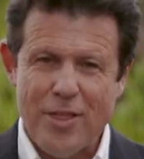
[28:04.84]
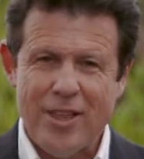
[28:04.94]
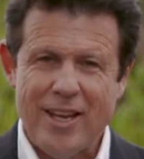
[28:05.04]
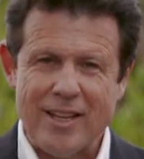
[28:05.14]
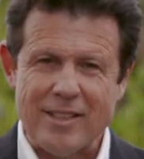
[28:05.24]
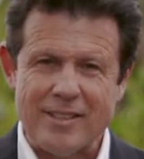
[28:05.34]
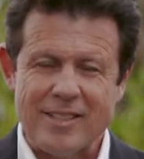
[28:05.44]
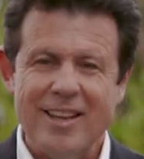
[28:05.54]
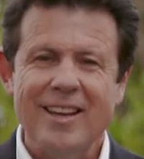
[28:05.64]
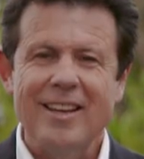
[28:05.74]
things
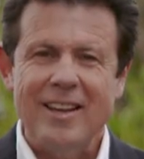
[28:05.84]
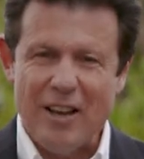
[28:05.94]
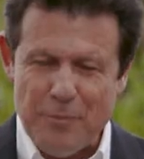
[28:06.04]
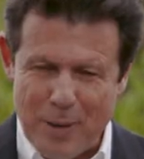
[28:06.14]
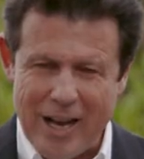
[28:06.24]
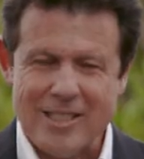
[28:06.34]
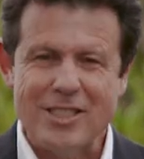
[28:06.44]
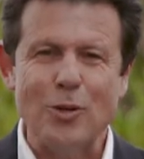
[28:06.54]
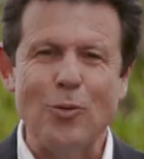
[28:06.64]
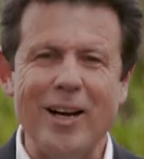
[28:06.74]
have
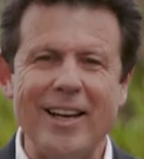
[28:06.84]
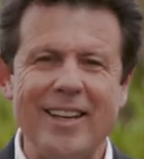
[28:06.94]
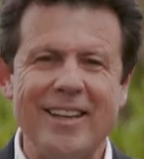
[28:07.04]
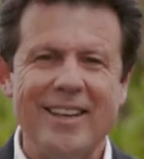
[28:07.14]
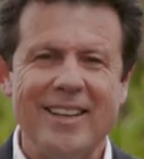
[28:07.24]
passed away.